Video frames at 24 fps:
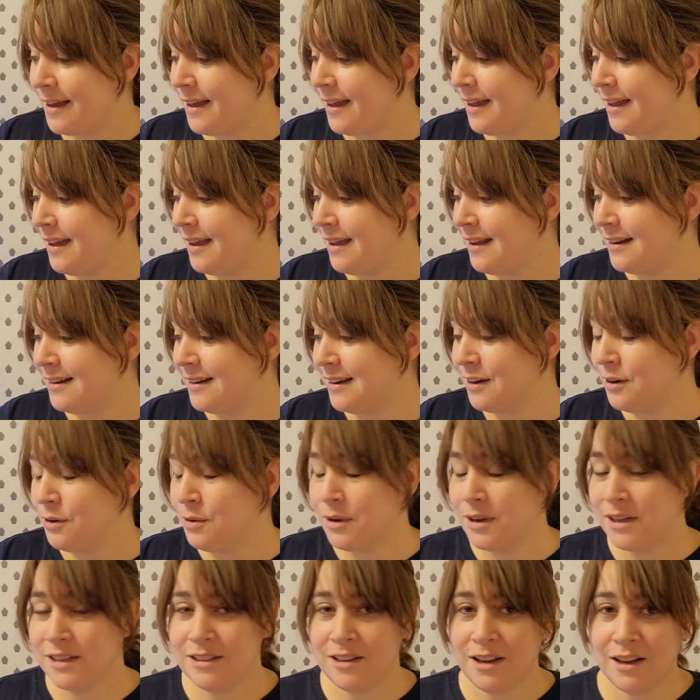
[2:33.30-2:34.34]
And I
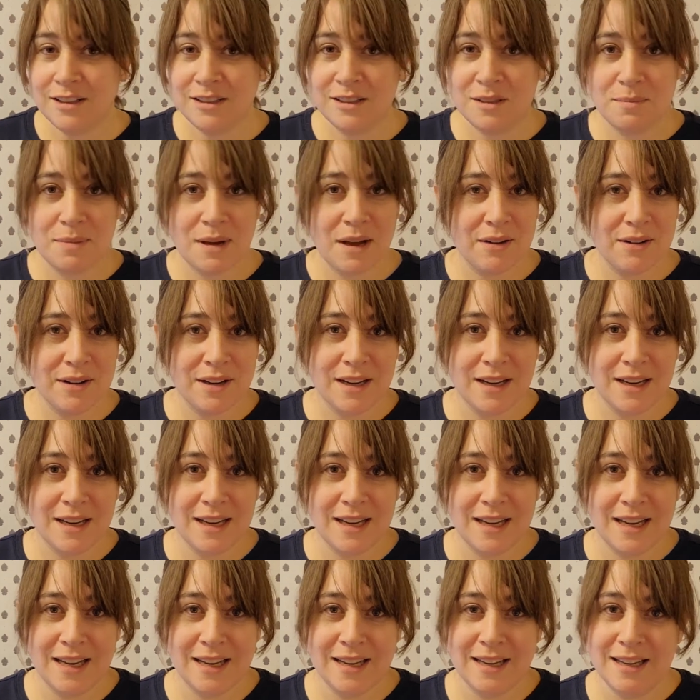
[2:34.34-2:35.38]
know I talked about
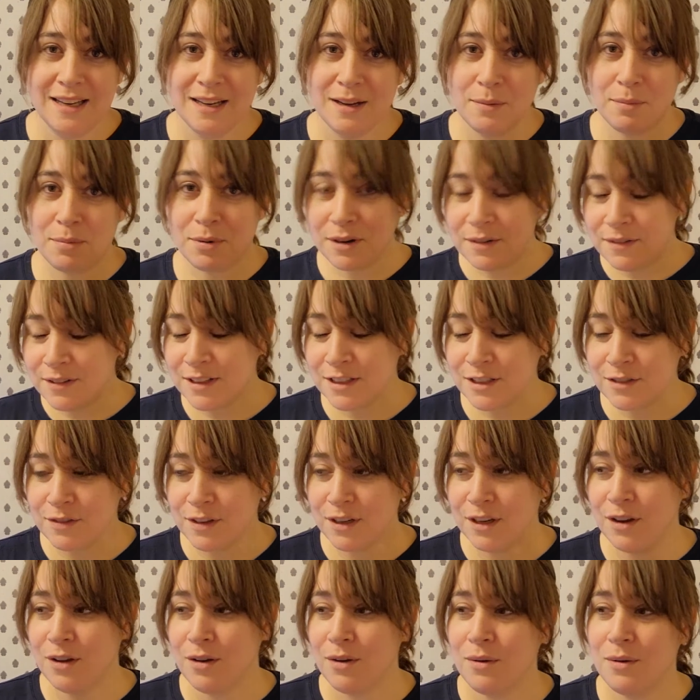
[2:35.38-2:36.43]
it in a previous
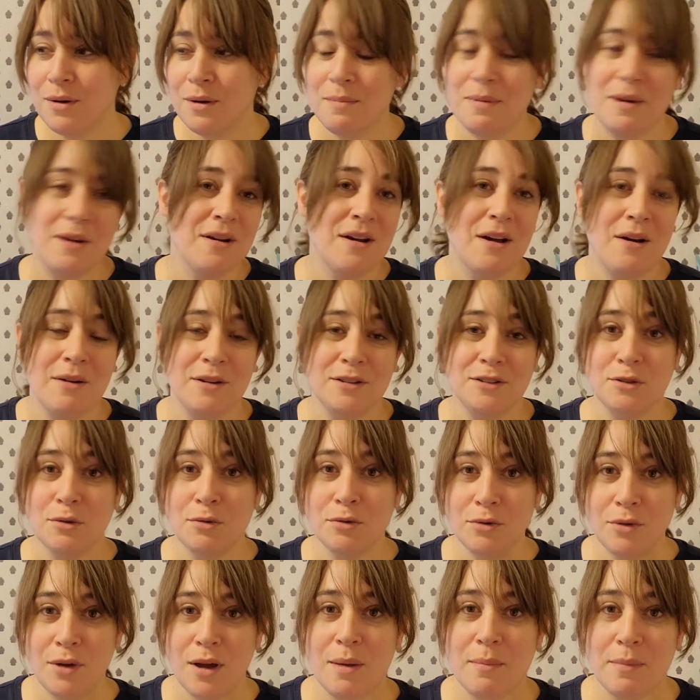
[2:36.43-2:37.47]
video about how I
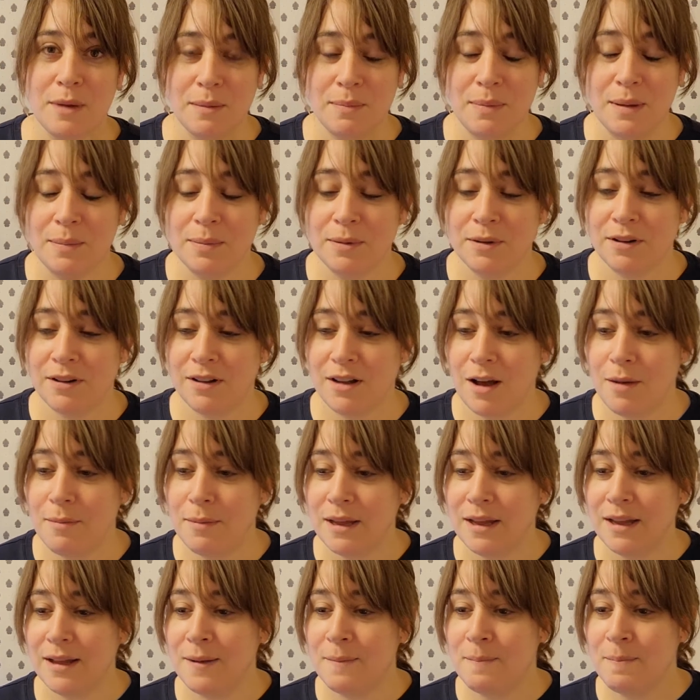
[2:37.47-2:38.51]
don't know how many people are
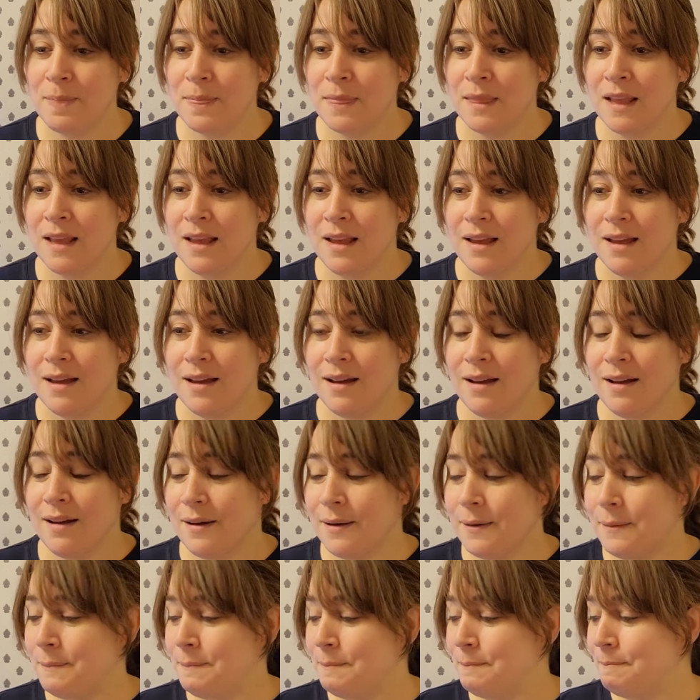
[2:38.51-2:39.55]
coming.
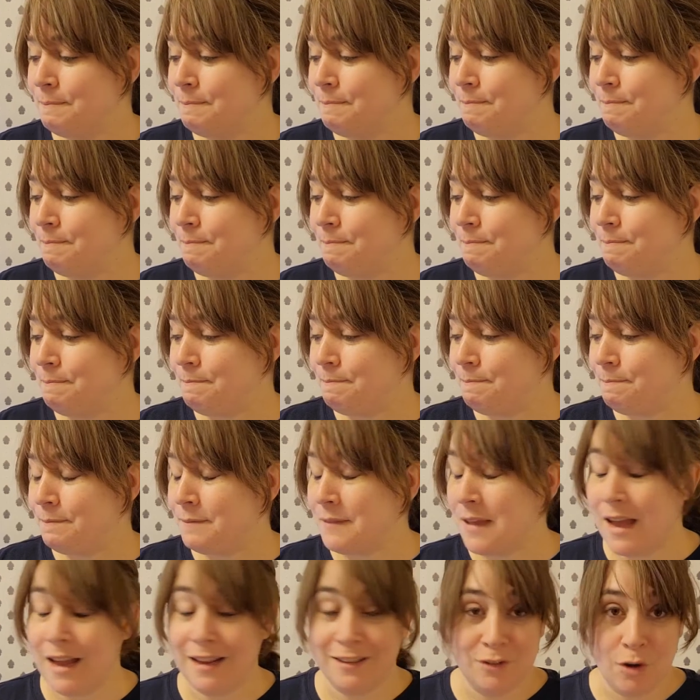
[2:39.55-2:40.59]

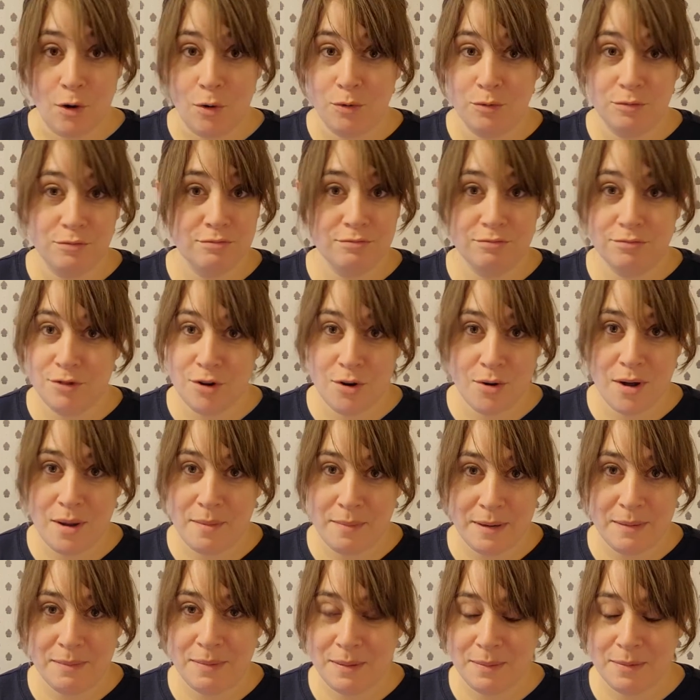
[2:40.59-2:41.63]
I don't know how
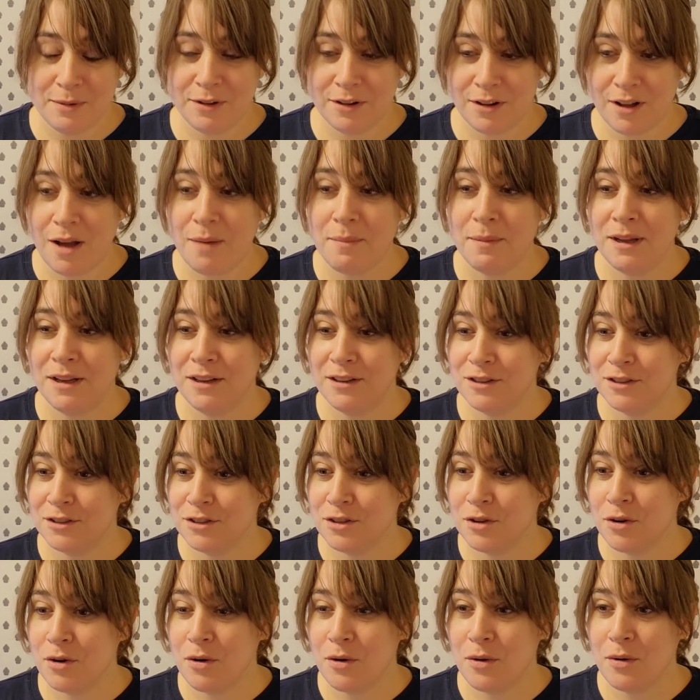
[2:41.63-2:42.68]
many people are coming,
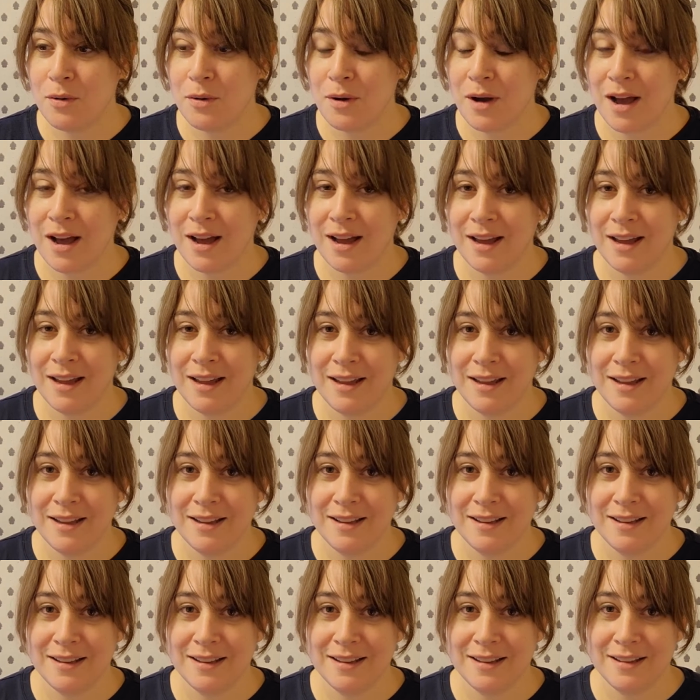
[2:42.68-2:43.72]
so
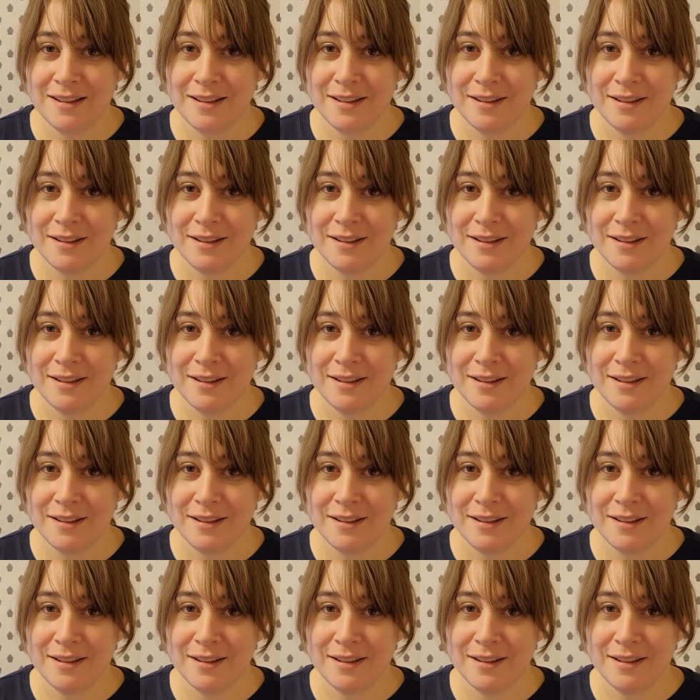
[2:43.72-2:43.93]
I